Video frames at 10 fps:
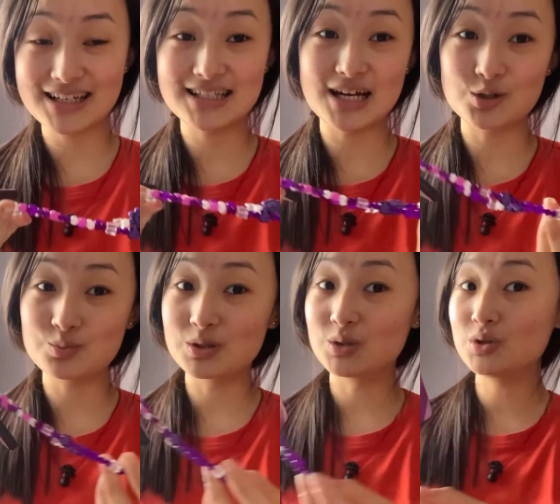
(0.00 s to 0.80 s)
down
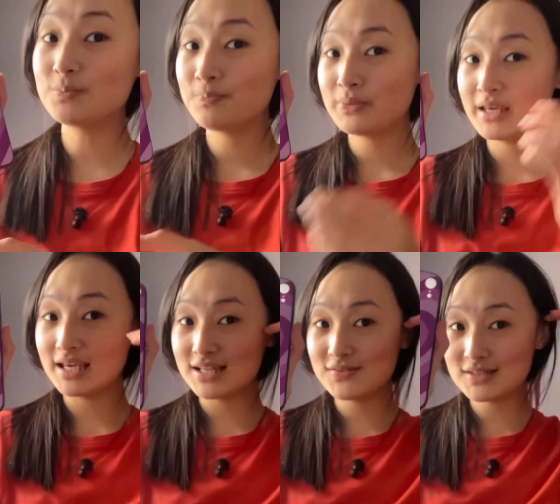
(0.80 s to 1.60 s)
below
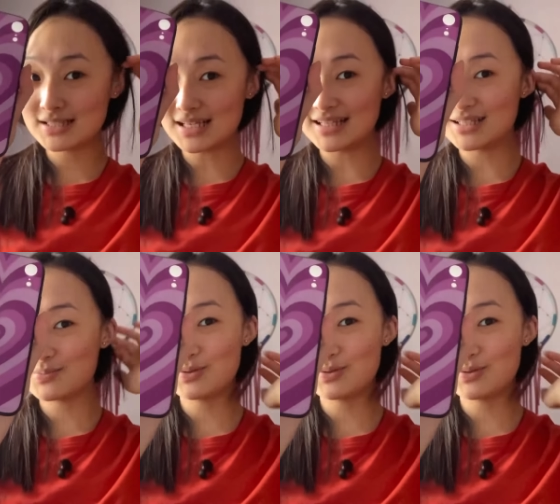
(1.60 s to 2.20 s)
anyways yeah this is pretty